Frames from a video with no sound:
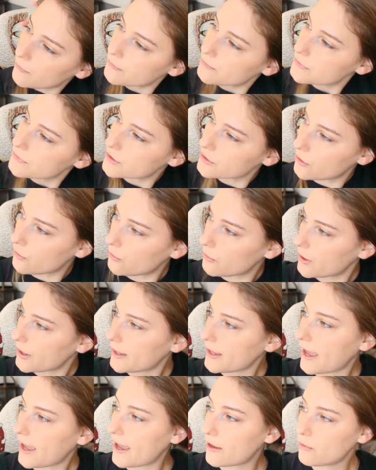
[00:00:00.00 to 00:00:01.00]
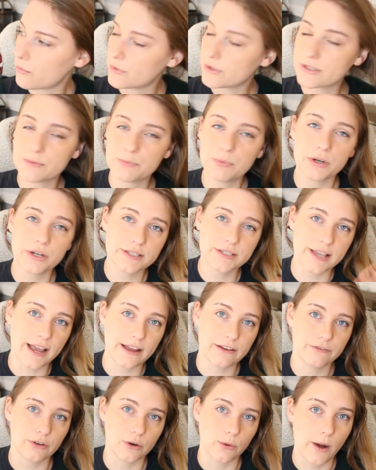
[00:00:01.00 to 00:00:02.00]
So yeah, it was put
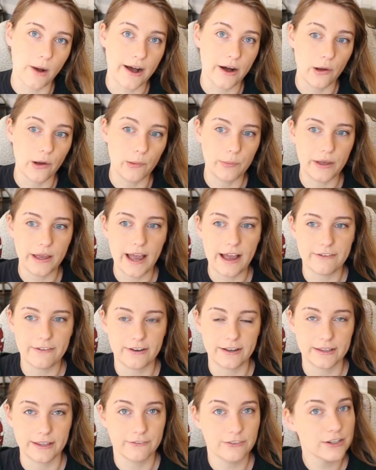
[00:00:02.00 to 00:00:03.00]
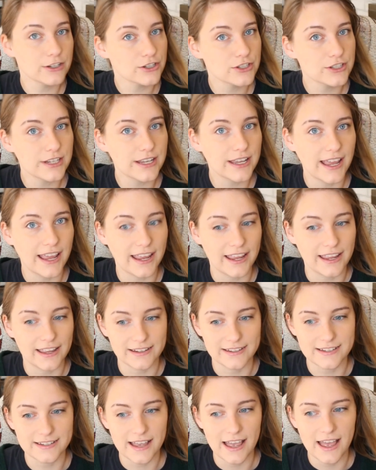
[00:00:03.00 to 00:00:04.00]
aside for a while, but I finally finished it,
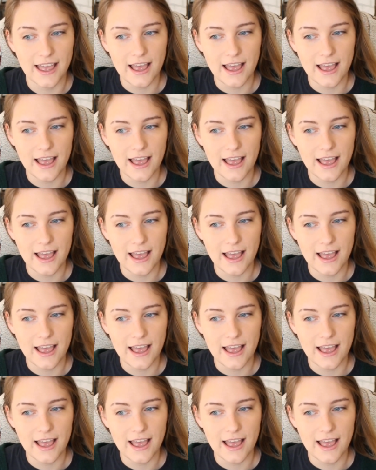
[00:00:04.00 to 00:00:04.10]
and